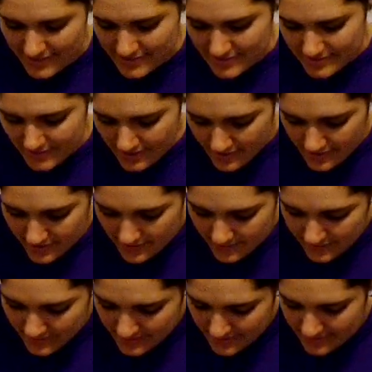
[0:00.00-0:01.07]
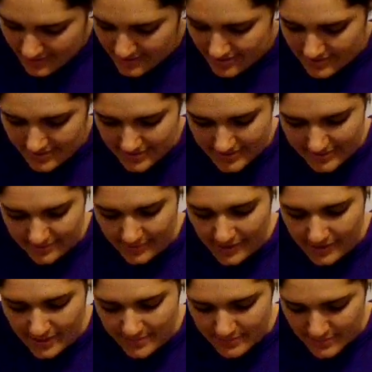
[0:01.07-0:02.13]
so
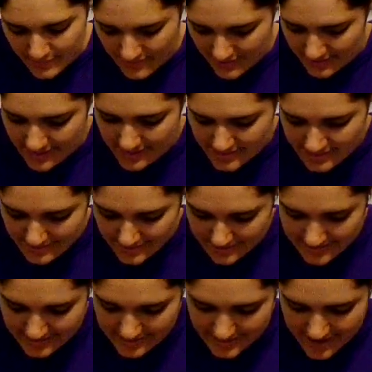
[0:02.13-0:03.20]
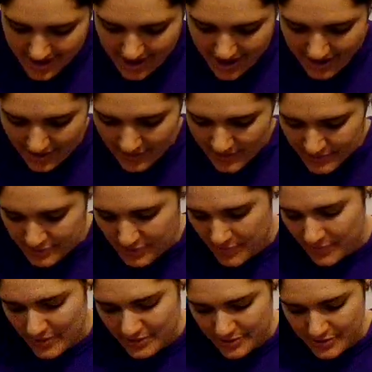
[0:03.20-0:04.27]
while I'm doing this, I
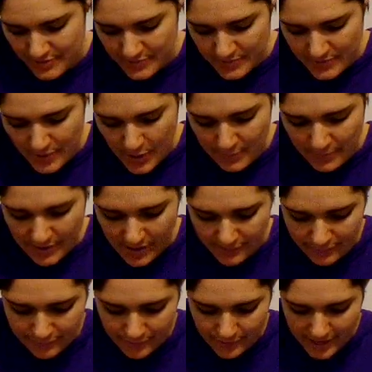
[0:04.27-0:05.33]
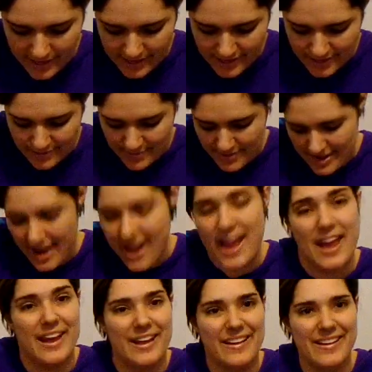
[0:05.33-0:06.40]
also want to open up for a Q&A.
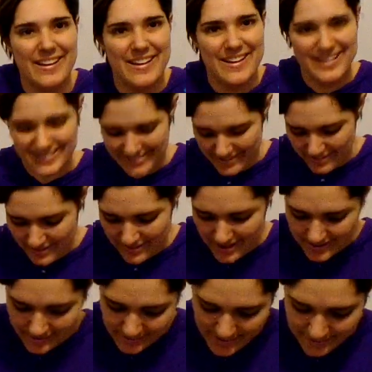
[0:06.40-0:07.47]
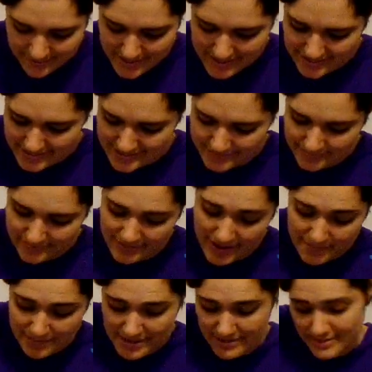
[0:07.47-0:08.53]
So I don't have
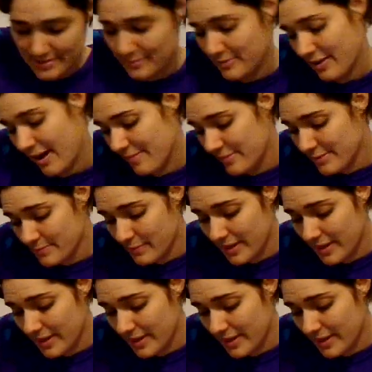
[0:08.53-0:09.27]
that many subscribers,